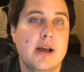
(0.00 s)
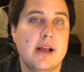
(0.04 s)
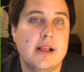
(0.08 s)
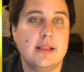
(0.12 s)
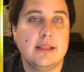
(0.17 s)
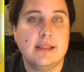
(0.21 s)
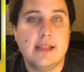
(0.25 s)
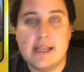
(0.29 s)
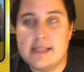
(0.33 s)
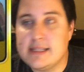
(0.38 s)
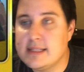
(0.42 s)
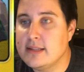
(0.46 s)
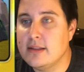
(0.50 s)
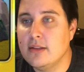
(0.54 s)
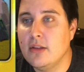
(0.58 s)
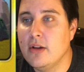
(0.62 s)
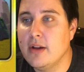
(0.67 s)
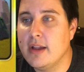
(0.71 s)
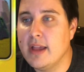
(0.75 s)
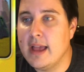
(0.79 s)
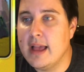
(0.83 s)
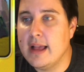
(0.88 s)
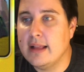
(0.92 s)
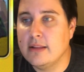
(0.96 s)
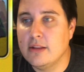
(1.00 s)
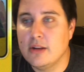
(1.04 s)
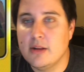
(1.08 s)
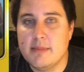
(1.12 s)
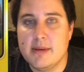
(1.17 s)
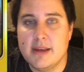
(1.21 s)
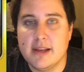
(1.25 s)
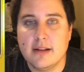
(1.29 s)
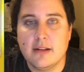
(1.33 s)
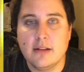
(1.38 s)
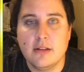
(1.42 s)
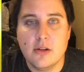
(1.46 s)
Let's look a little
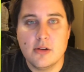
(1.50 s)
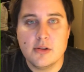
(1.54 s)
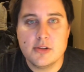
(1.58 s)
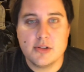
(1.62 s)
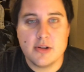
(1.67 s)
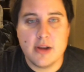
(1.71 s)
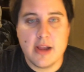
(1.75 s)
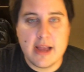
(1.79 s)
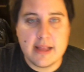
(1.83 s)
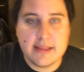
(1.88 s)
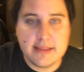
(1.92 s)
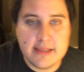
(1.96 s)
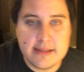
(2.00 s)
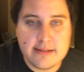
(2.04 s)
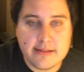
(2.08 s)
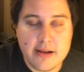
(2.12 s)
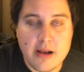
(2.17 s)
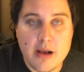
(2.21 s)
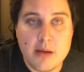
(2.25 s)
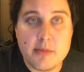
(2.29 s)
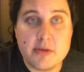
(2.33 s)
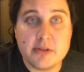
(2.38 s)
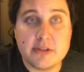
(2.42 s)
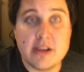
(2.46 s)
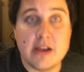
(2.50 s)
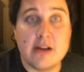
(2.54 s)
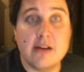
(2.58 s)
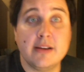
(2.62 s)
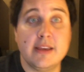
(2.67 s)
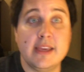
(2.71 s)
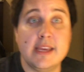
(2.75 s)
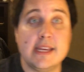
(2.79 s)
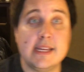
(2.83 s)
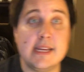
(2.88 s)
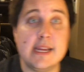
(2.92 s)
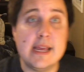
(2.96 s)
bit closer at these combos. Now
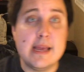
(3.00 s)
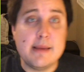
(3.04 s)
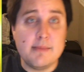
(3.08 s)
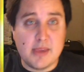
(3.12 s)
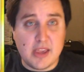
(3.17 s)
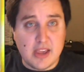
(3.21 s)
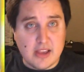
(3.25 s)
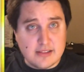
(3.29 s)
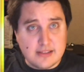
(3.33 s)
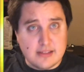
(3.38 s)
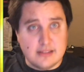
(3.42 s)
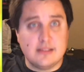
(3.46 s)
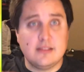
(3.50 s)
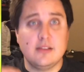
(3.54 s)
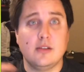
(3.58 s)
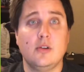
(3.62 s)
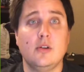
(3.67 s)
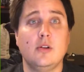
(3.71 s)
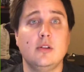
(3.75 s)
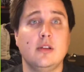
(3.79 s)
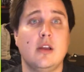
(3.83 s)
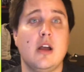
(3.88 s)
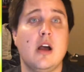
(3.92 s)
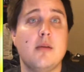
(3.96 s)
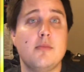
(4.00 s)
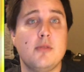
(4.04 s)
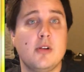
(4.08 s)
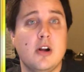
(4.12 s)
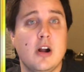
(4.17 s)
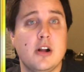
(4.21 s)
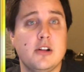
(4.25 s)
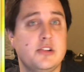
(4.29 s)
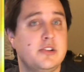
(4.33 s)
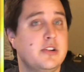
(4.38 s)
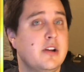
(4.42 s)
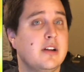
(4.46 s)
again, because this is a gold combo
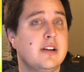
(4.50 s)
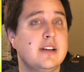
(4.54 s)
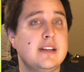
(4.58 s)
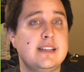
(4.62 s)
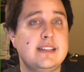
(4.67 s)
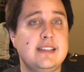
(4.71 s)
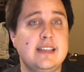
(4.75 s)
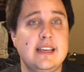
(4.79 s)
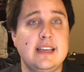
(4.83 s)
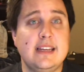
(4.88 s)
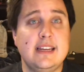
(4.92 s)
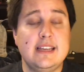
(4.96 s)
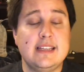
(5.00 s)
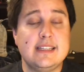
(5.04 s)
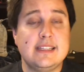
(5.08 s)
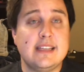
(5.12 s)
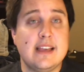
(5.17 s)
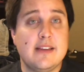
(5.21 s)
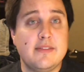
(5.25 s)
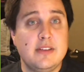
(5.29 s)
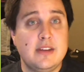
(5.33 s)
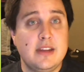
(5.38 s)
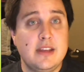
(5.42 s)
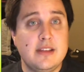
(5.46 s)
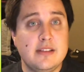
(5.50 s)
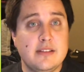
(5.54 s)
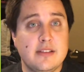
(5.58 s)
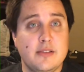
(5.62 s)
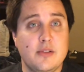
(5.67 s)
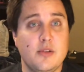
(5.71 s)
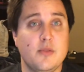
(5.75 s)
card, you're not going to see any 70s.